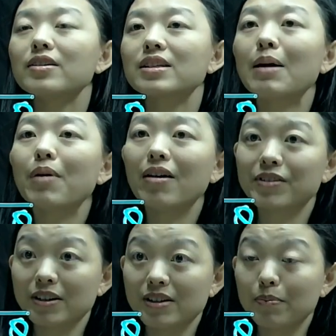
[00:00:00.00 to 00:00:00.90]
some
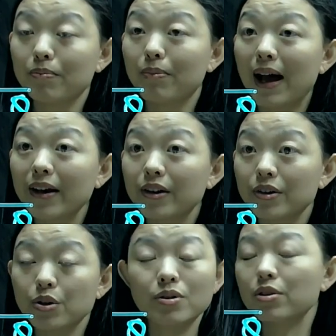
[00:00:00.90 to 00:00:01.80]
of the
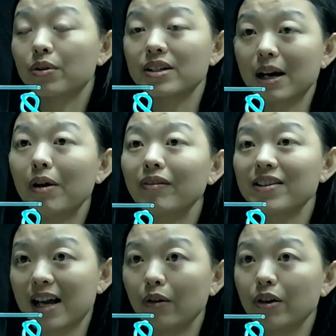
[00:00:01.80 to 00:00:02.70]
buyers, or sorry, some of
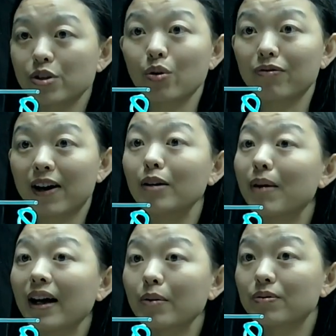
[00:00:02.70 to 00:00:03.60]
the sellers will find a
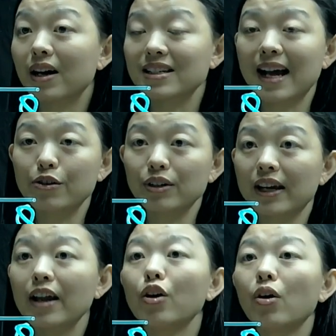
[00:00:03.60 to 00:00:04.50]
market price actually
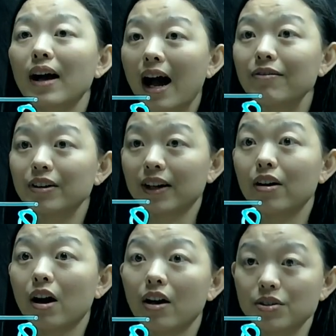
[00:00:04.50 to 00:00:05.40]
cannot cover their
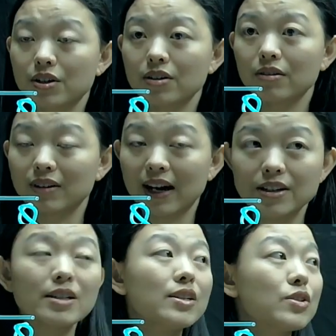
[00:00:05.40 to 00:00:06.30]
cost, right?